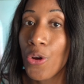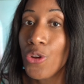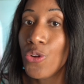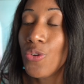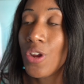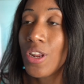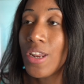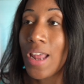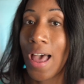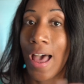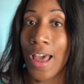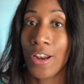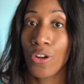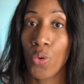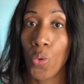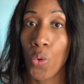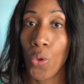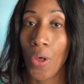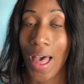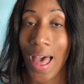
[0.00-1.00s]
you can add
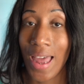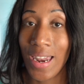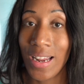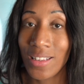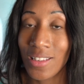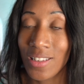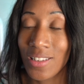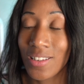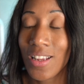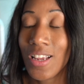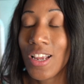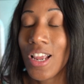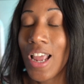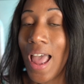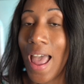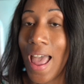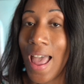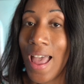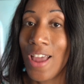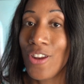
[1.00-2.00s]
cool edits,
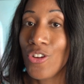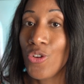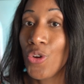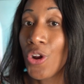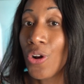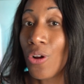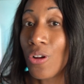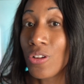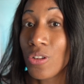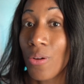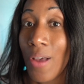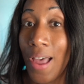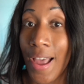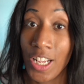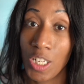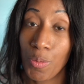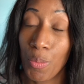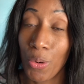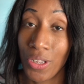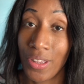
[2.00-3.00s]
and you can also
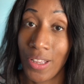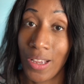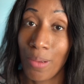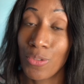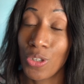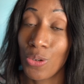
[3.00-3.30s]
export them.